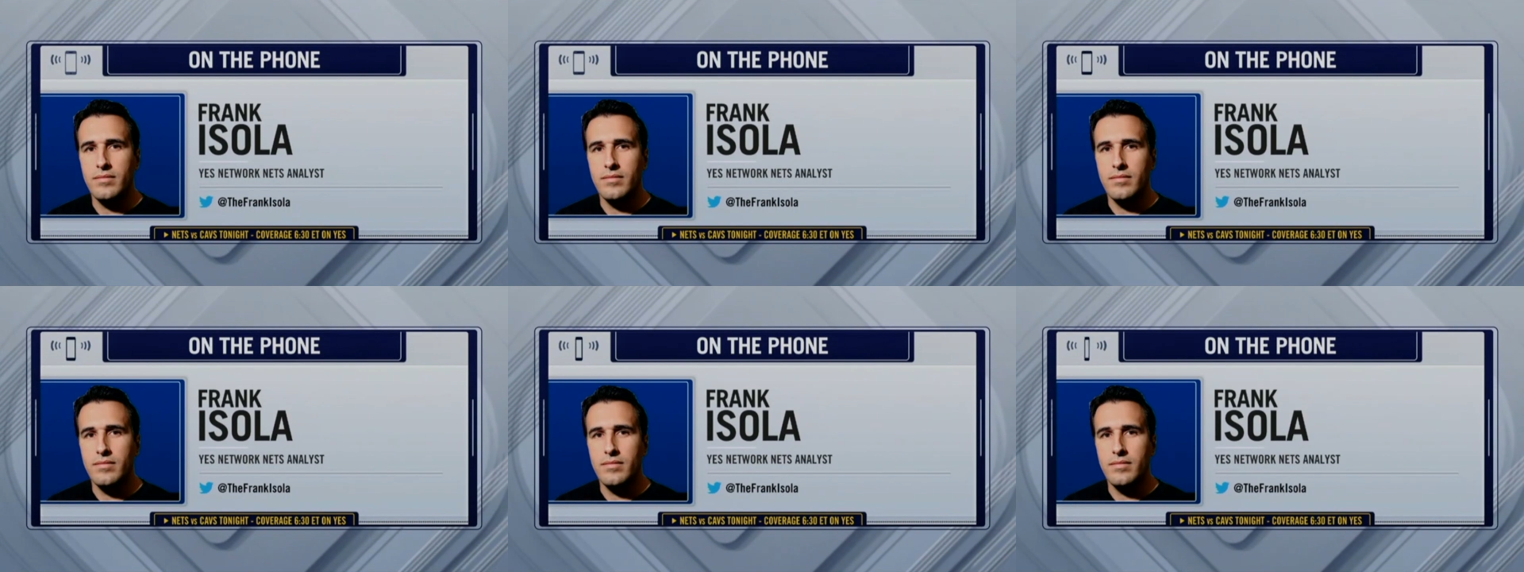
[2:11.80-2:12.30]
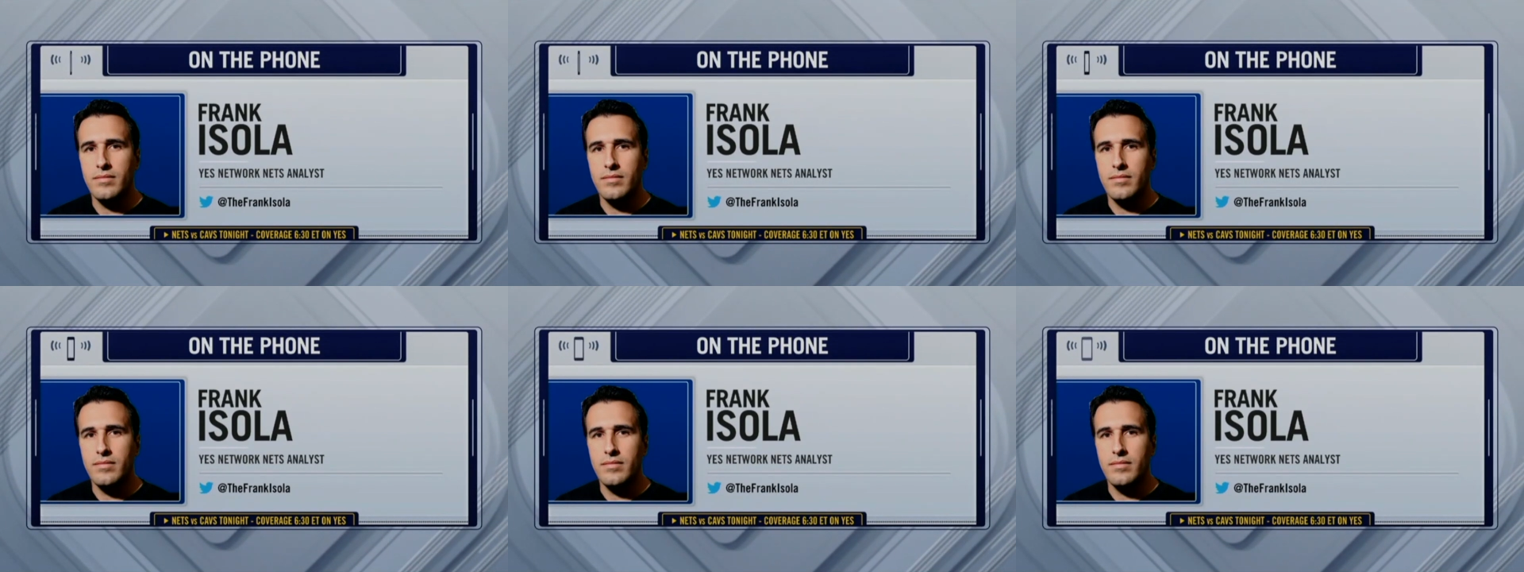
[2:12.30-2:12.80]

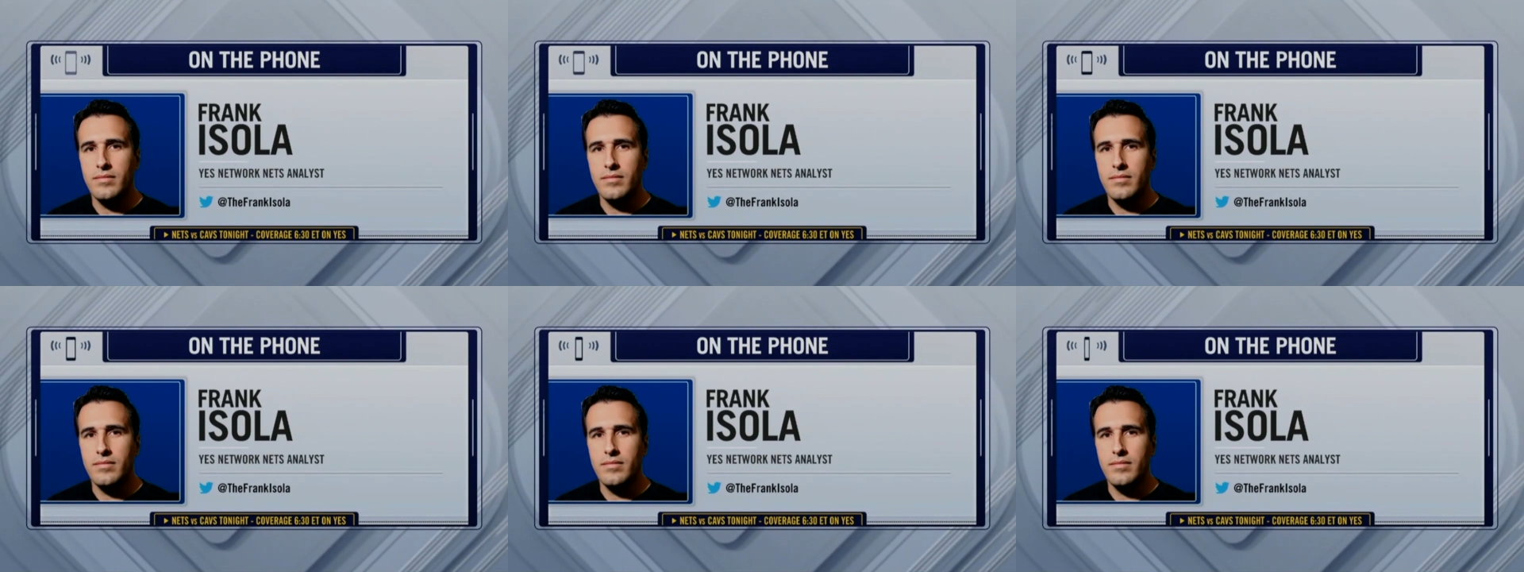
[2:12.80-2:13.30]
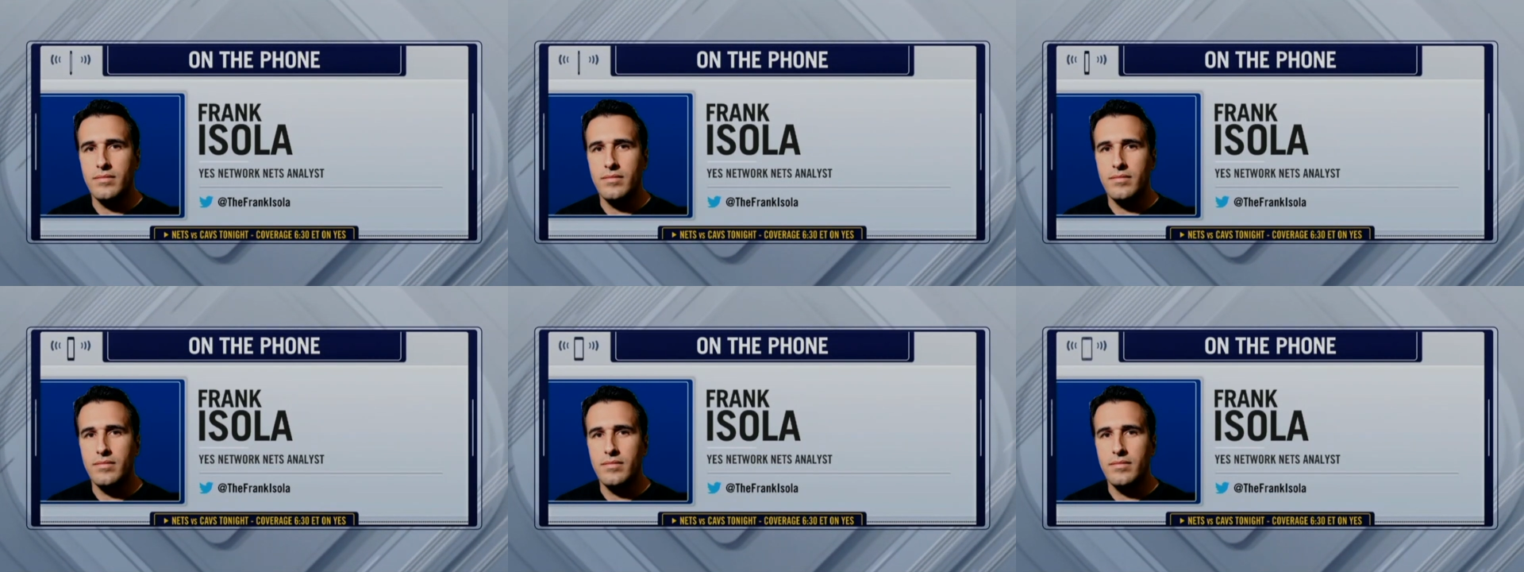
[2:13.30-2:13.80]

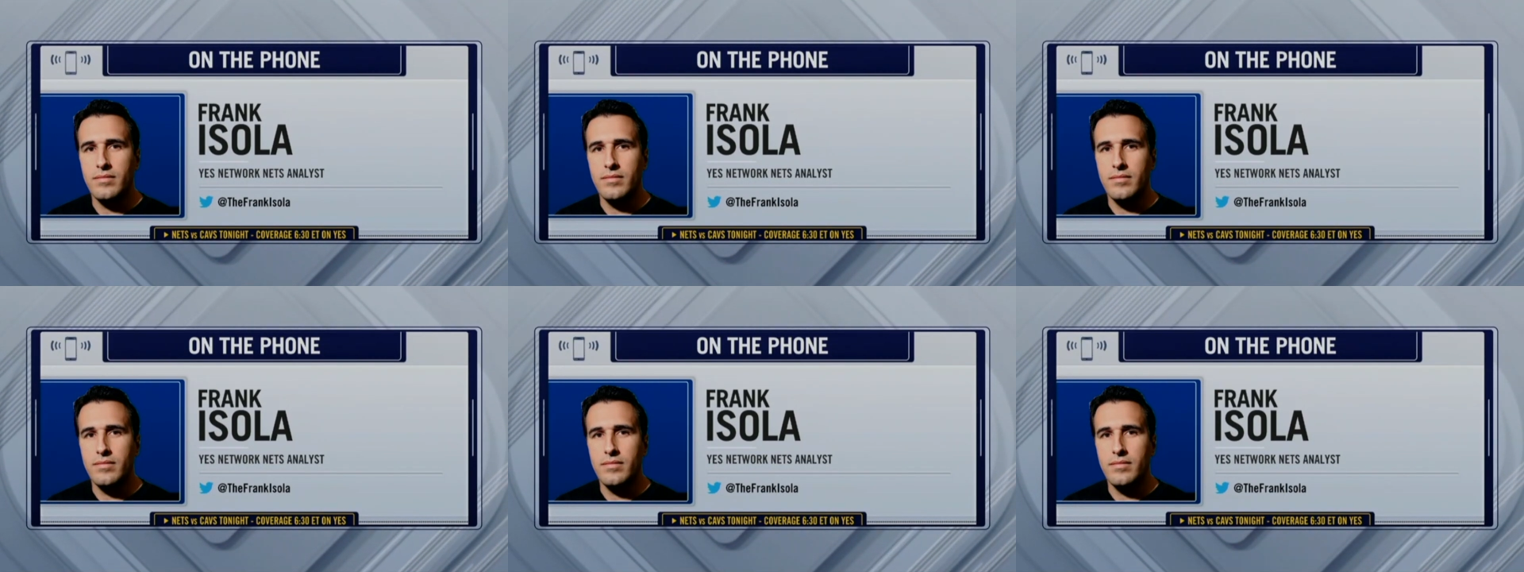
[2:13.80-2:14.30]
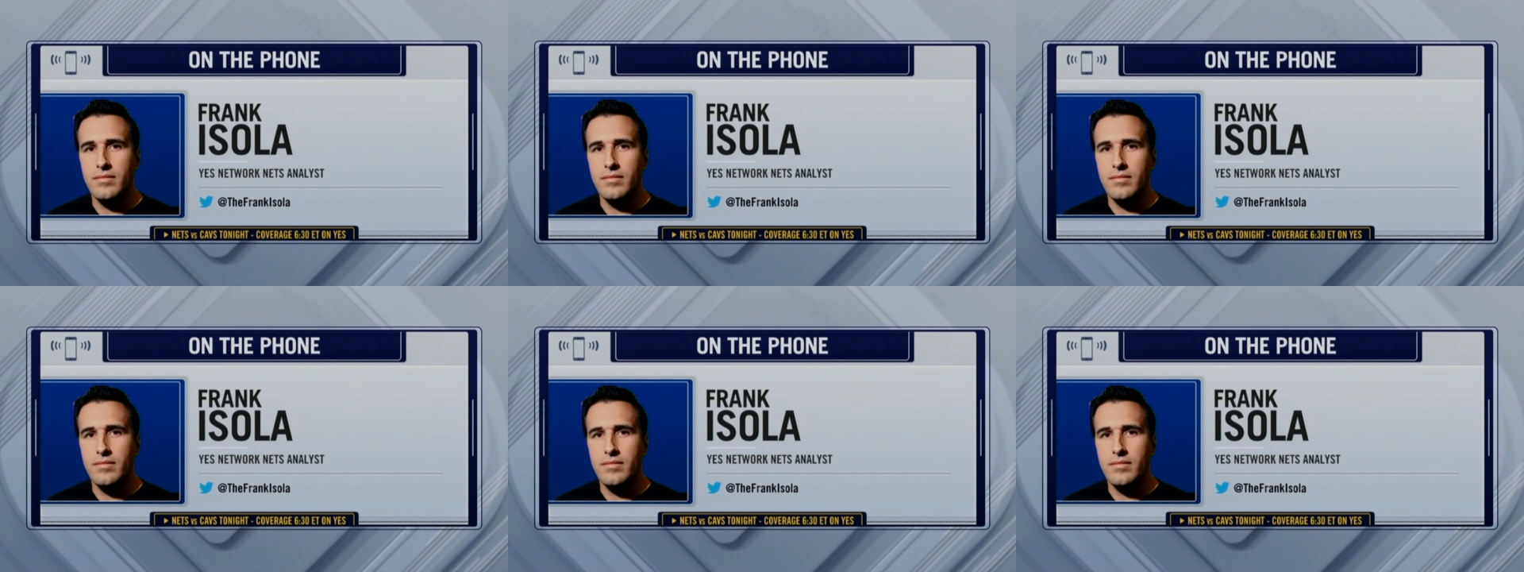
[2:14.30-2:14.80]
(no lip movement)